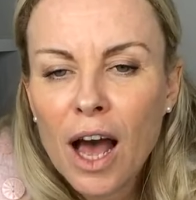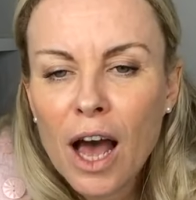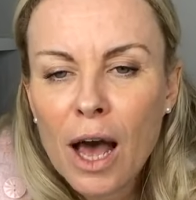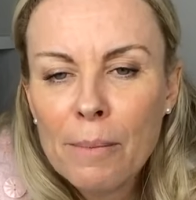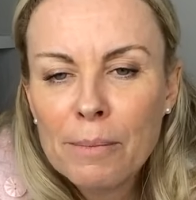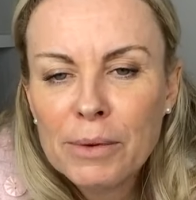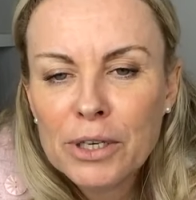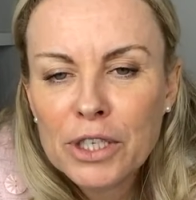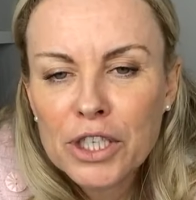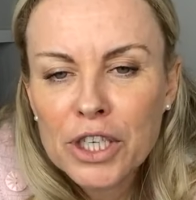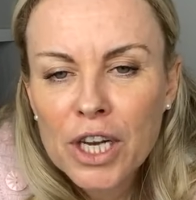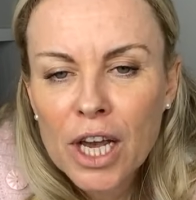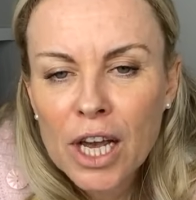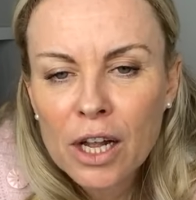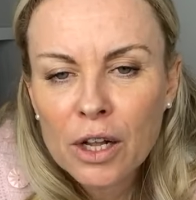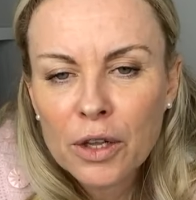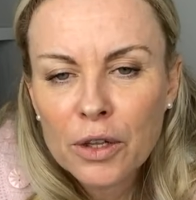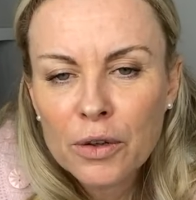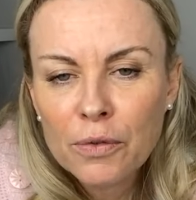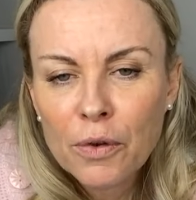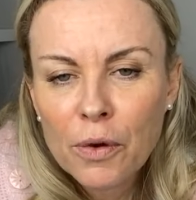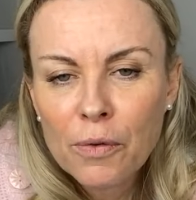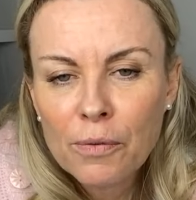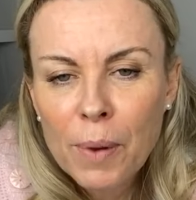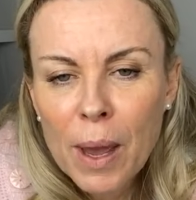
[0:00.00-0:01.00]

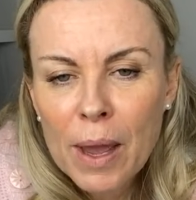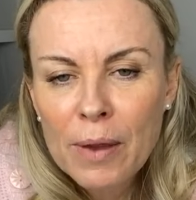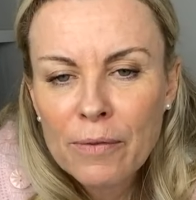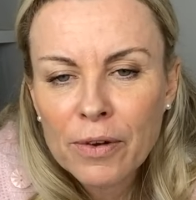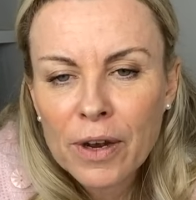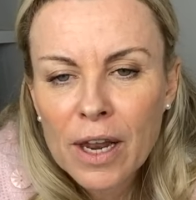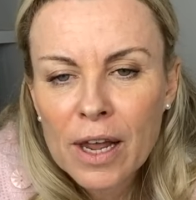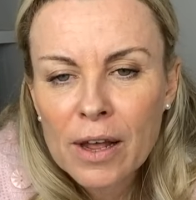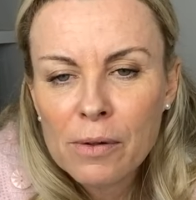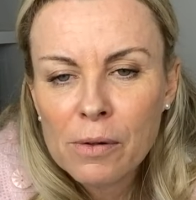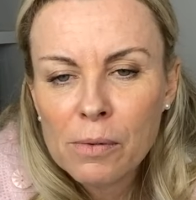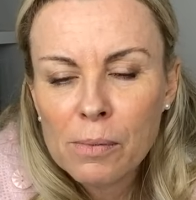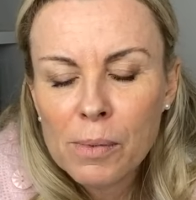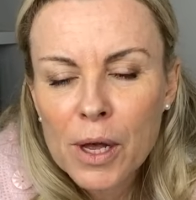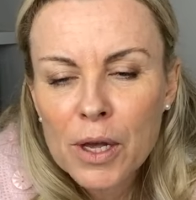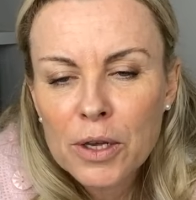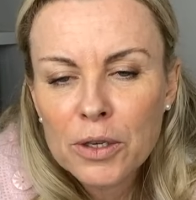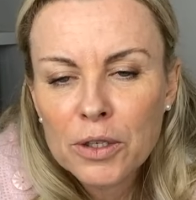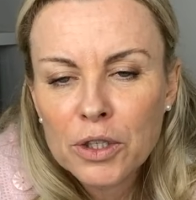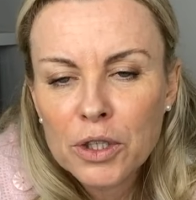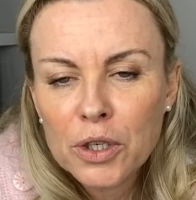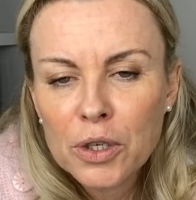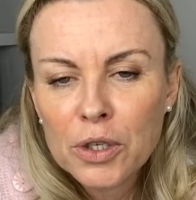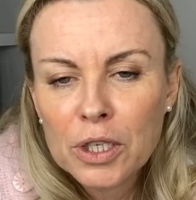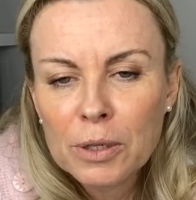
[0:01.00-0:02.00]
Michelle, you've got painful
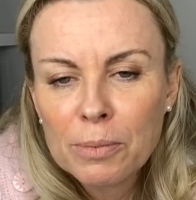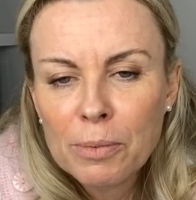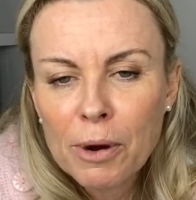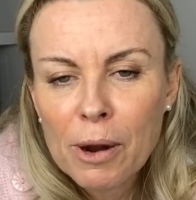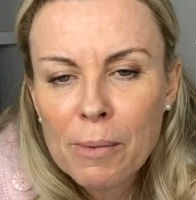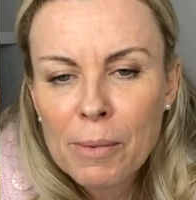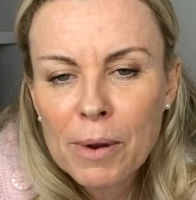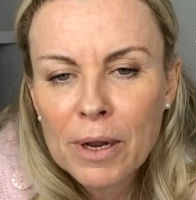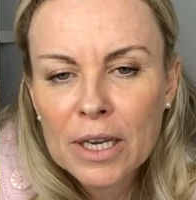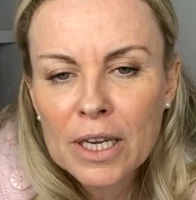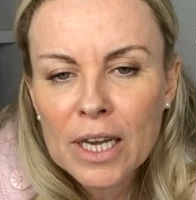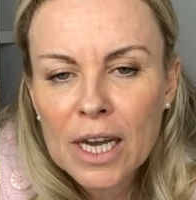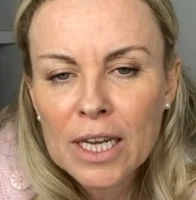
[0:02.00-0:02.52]
elbows due to the perimeter.